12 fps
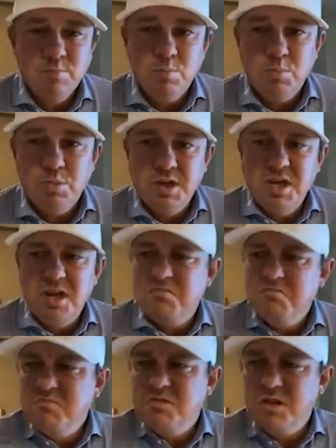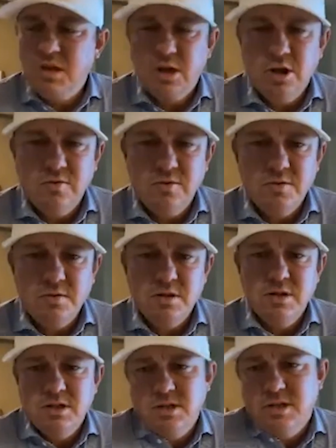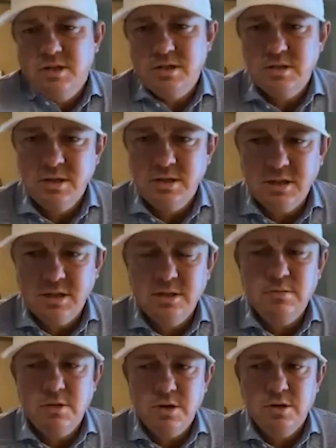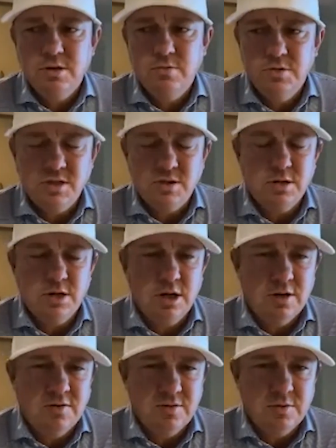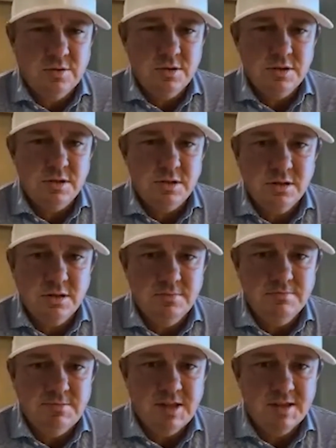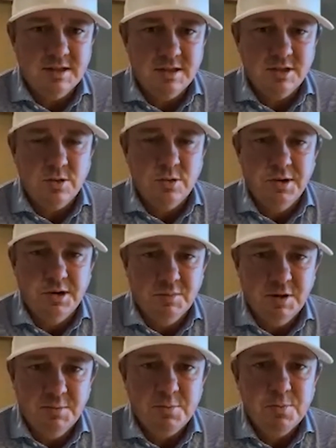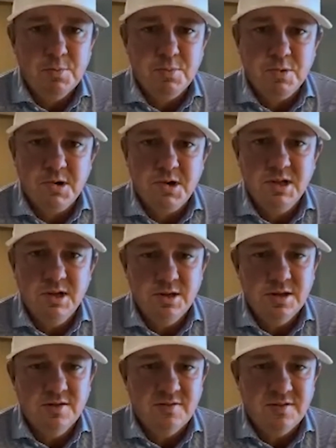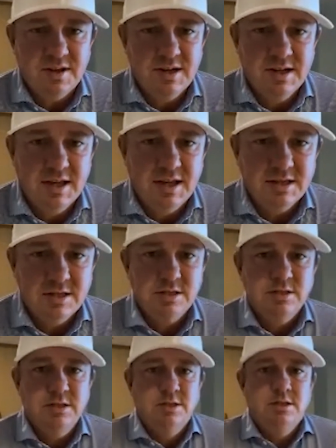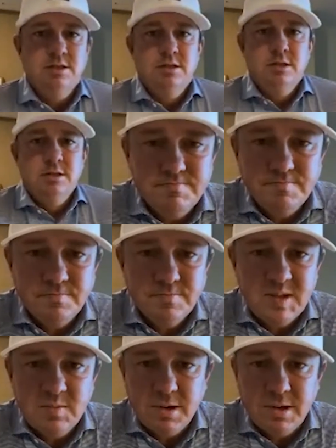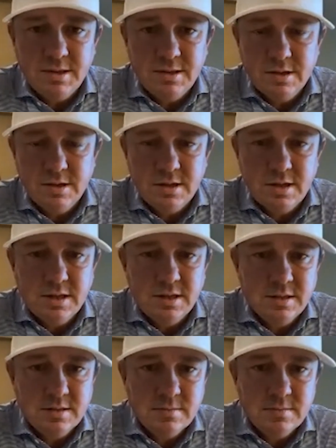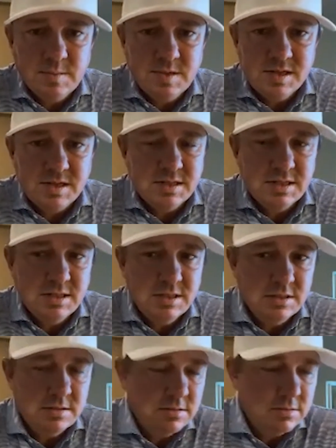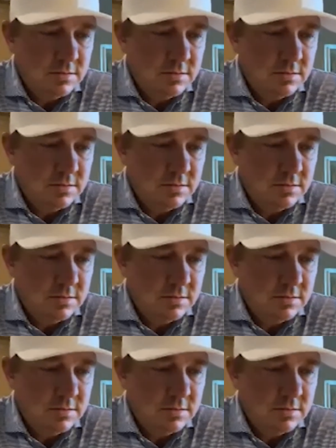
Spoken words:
but yeah, it's a good golf. It's a good resort golf course. I think the scoring will be pretty good if I had to guess. You're probably looking at 16